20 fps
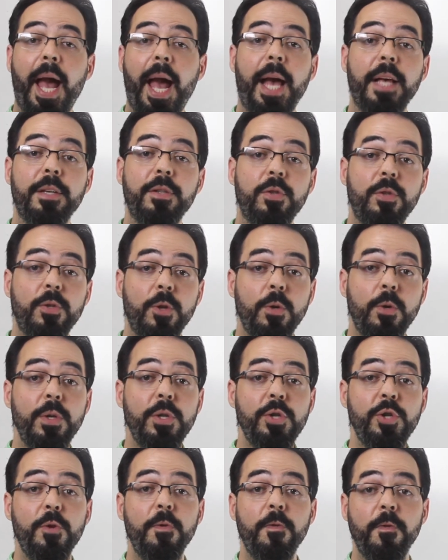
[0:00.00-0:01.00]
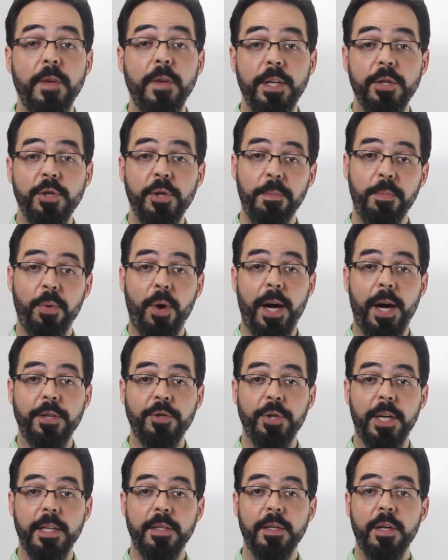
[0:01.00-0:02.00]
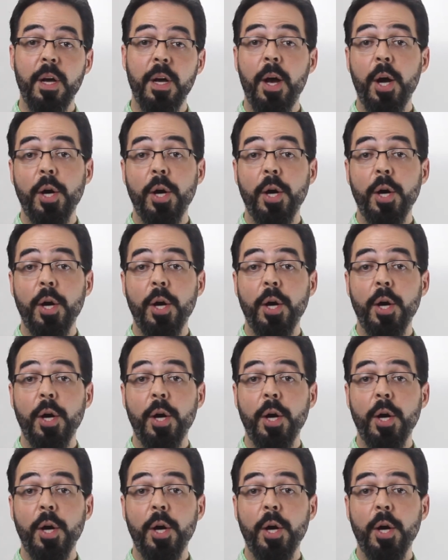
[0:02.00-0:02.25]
As soon as you finish a project,